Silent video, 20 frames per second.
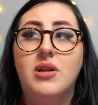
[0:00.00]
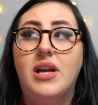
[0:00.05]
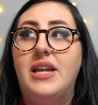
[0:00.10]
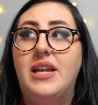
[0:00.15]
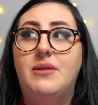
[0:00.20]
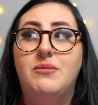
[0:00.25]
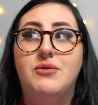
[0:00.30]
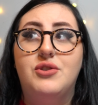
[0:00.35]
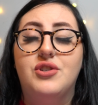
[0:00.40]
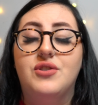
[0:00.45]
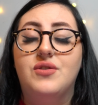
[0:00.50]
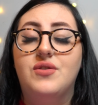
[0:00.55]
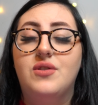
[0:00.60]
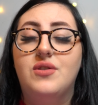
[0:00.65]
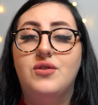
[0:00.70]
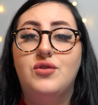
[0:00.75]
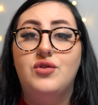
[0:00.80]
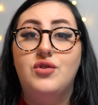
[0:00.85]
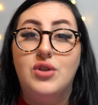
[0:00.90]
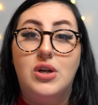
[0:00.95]
and it was
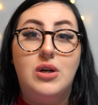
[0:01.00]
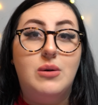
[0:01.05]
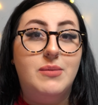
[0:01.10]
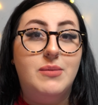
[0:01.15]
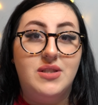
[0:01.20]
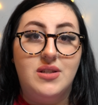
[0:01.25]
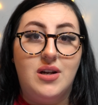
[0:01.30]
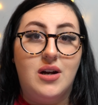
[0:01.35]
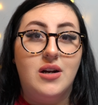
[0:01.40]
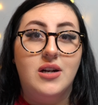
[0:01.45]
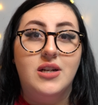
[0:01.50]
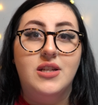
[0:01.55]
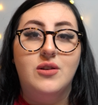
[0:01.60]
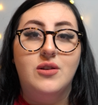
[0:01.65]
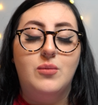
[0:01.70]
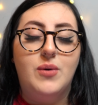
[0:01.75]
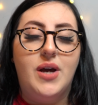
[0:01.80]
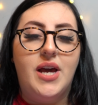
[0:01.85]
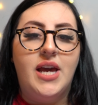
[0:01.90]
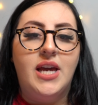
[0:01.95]
just so bizarre in
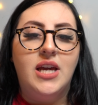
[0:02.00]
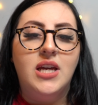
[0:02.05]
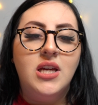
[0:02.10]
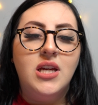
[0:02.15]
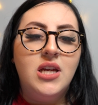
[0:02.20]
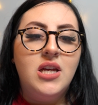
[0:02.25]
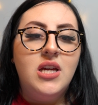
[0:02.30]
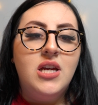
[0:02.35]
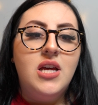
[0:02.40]
the way